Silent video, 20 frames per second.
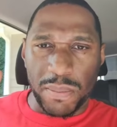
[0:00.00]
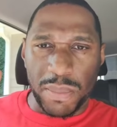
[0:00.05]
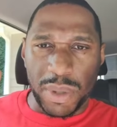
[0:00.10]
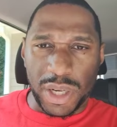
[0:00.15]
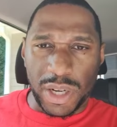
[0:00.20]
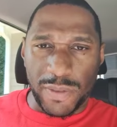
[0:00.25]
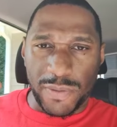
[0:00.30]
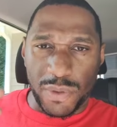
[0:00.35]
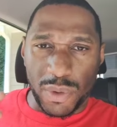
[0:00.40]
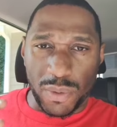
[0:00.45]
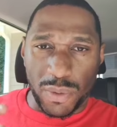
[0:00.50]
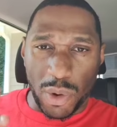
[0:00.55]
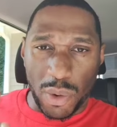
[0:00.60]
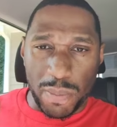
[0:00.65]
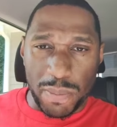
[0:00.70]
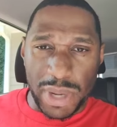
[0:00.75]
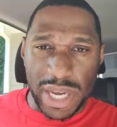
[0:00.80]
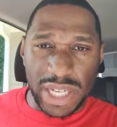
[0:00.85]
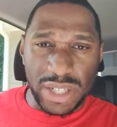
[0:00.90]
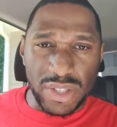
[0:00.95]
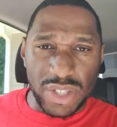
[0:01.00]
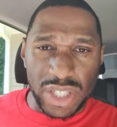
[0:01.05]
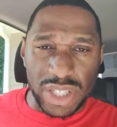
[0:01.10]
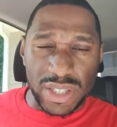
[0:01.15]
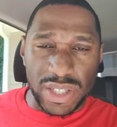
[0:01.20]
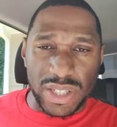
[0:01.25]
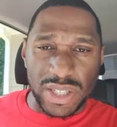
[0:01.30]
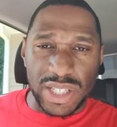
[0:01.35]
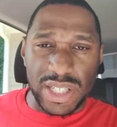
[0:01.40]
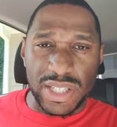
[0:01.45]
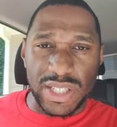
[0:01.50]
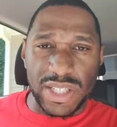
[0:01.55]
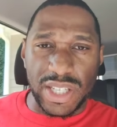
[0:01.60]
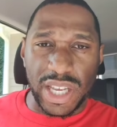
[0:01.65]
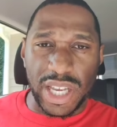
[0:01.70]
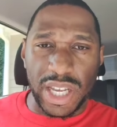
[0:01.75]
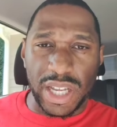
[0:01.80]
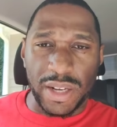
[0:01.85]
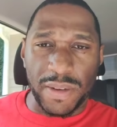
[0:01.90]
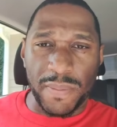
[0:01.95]
But if you obey Jesus, he's
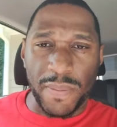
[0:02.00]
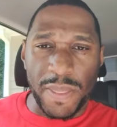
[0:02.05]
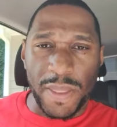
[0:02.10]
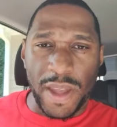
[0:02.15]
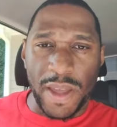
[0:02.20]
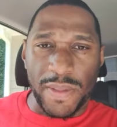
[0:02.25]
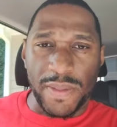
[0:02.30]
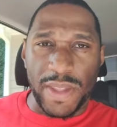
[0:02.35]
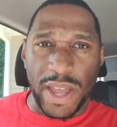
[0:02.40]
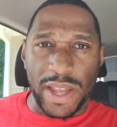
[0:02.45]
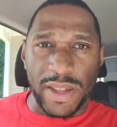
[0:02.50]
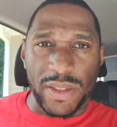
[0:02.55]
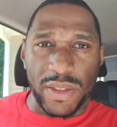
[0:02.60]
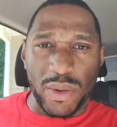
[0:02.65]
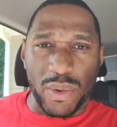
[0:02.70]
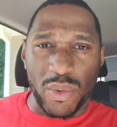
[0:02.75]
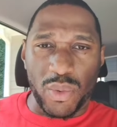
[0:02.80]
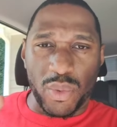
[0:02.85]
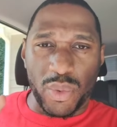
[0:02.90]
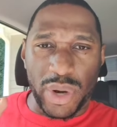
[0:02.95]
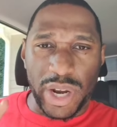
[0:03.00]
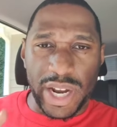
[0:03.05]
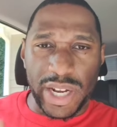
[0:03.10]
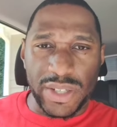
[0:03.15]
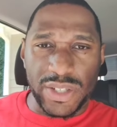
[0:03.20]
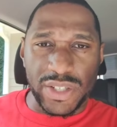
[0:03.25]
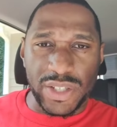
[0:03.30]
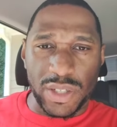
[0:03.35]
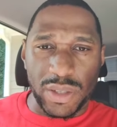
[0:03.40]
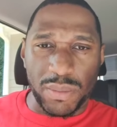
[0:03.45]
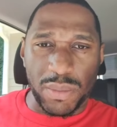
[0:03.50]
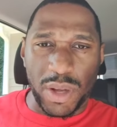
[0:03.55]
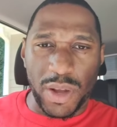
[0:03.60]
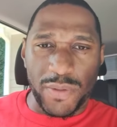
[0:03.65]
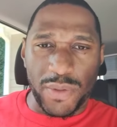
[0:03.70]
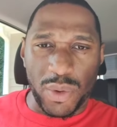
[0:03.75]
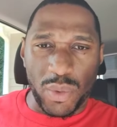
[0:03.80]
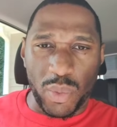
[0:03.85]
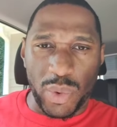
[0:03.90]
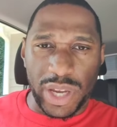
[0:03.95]
saying that the ransom
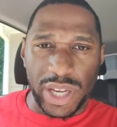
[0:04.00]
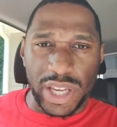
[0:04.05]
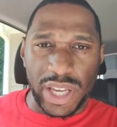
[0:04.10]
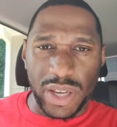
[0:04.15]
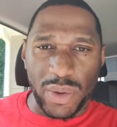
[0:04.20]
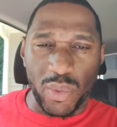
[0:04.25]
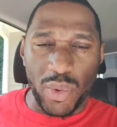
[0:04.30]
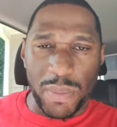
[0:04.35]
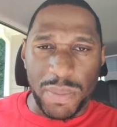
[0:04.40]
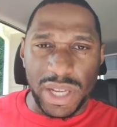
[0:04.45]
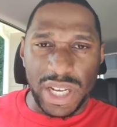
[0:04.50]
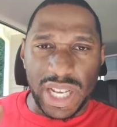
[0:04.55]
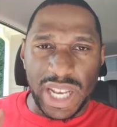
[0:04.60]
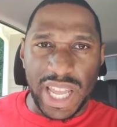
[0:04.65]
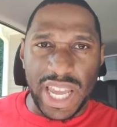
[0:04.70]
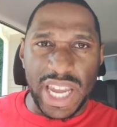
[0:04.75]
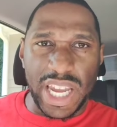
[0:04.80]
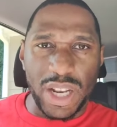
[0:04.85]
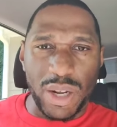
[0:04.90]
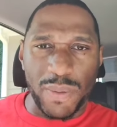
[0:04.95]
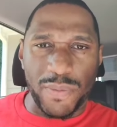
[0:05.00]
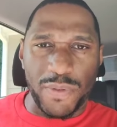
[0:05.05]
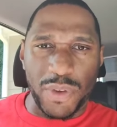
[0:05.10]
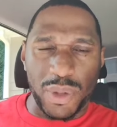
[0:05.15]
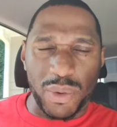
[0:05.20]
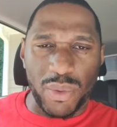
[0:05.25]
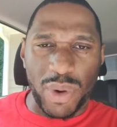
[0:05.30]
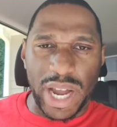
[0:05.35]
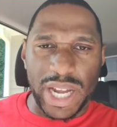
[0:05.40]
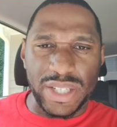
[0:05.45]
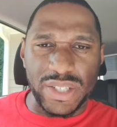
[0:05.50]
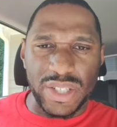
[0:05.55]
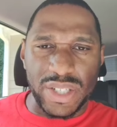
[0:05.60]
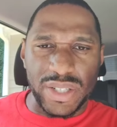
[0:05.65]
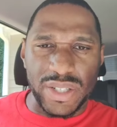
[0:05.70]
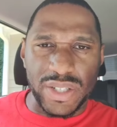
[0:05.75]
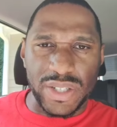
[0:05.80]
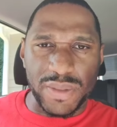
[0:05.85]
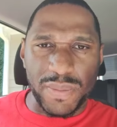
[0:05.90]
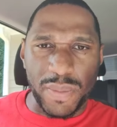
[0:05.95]
of the wicked will be laid up for the
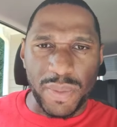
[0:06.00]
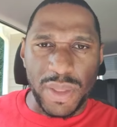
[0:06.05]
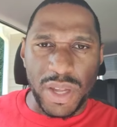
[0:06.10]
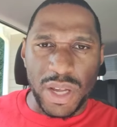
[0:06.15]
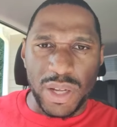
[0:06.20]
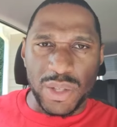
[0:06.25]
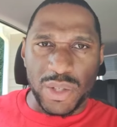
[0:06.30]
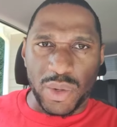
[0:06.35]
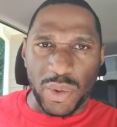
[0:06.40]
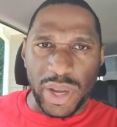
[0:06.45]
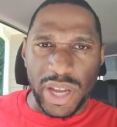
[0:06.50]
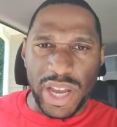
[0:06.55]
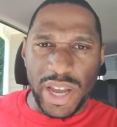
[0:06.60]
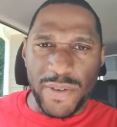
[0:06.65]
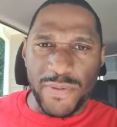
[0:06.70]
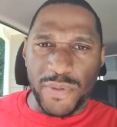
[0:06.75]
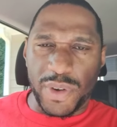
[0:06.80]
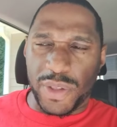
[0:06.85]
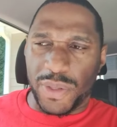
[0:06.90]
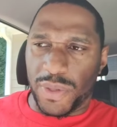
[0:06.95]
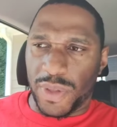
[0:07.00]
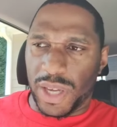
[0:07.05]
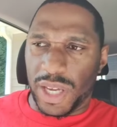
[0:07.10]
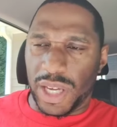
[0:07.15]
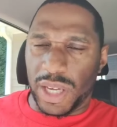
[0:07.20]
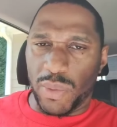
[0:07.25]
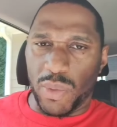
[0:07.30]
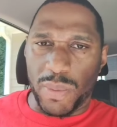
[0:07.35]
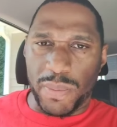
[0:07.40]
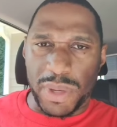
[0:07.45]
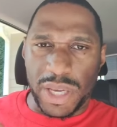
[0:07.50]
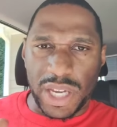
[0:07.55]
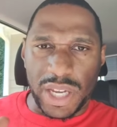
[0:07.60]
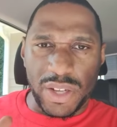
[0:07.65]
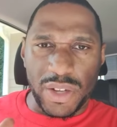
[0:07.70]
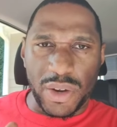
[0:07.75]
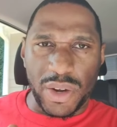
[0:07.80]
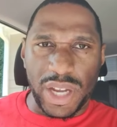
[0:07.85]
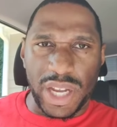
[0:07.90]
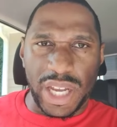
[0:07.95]
righteous. So everything will be
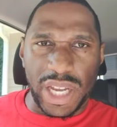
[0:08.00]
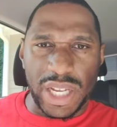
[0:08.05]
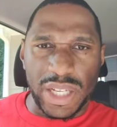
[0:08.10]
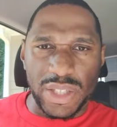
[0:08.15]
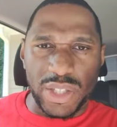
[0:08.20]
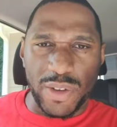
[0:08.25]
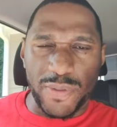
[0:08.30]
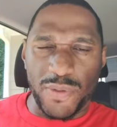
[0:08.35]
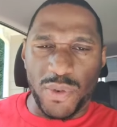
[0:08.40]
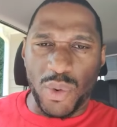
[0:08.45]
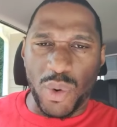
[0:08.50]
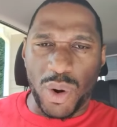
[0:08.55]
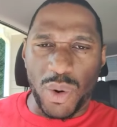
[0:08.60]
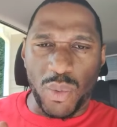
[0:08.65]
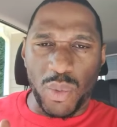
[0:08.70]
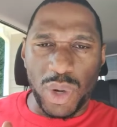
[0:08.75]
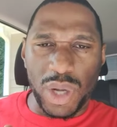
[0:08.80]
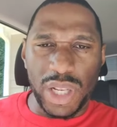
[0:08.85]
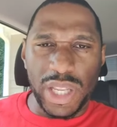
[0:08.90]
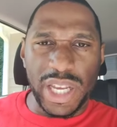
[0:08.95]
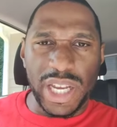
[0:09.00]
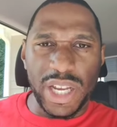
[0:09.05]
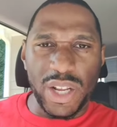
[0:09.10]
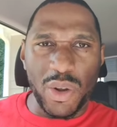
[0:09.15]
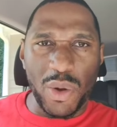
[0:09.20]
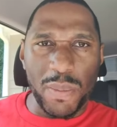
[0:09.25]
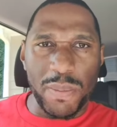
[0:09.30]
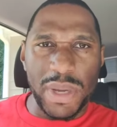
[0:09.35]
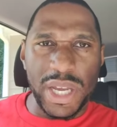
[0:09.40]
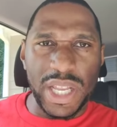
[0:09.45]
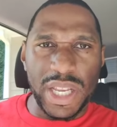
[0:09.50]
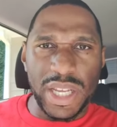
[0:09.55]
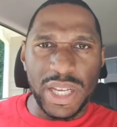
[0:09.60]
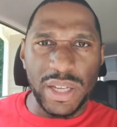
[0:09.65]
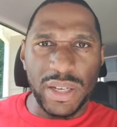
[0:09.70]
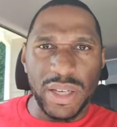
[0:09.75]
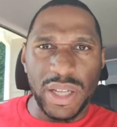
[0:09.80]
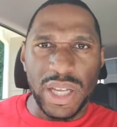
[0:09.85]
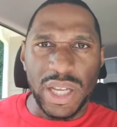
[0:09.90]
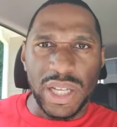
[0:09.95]
in your hands. If you are willing and
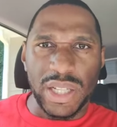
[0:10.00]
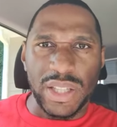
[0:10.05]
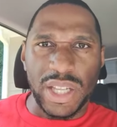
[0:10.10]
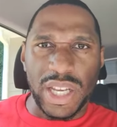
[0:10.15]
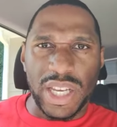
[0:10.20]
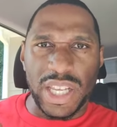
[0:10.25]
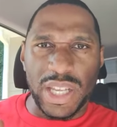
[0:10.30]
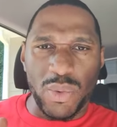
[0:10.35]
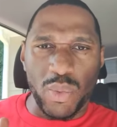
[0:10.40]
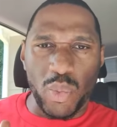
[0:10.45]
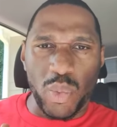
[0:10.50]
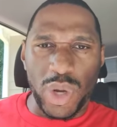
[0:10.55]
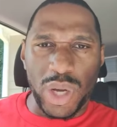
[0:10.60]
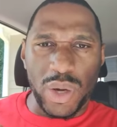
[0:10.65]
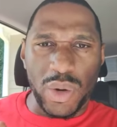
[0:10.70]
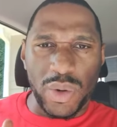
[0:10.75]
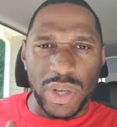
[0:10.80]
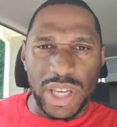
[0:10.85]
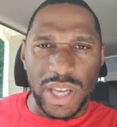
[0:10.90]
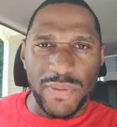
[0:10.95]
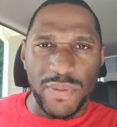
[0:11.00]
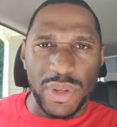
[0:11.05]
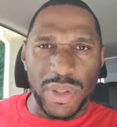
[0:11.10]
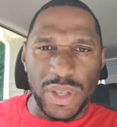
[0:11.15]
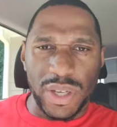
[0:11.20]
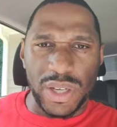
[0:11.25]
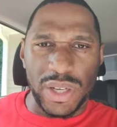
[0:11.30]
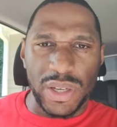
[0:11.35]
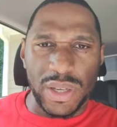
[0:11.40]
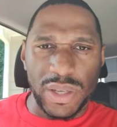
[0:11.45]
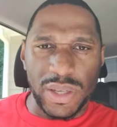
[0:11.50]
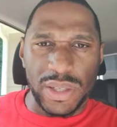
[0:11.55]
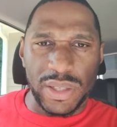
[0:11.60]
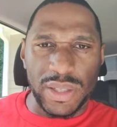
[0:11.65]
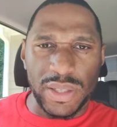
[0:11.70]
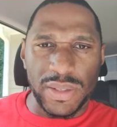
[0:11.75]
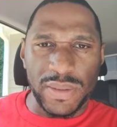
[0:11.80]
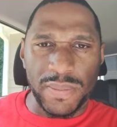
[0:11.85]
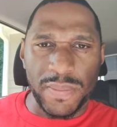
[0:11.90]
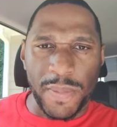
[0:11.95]
obedient, then he will give you the
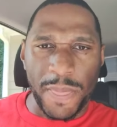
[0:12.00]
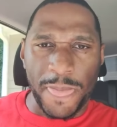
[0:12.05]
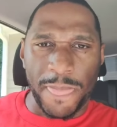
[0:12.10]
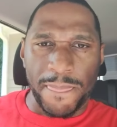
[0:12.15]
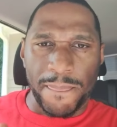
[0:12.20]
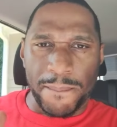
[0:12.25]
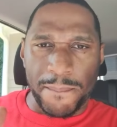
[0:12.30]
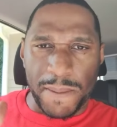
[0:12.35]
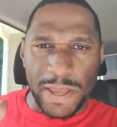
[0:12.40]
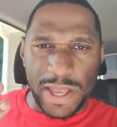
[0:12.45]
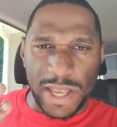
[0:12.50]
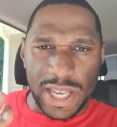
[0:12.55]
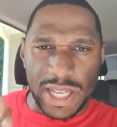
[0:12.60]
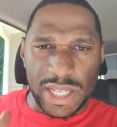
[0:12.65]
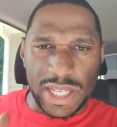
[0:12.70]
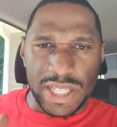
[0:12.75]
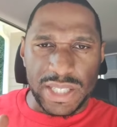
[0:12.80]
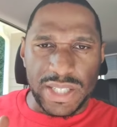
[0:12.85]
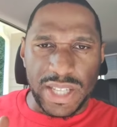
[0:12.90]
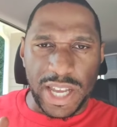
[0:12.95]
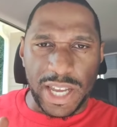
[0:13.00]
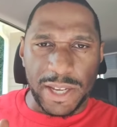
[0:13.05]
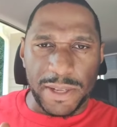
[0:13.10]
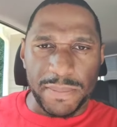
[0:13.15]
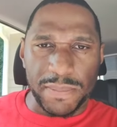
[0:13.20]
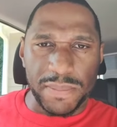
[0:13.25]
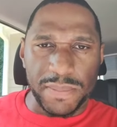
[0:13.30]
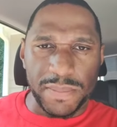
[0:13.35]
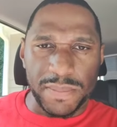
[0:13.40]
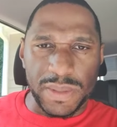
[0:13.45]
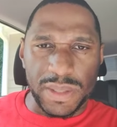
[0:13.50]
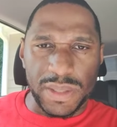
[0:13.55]
good in his name.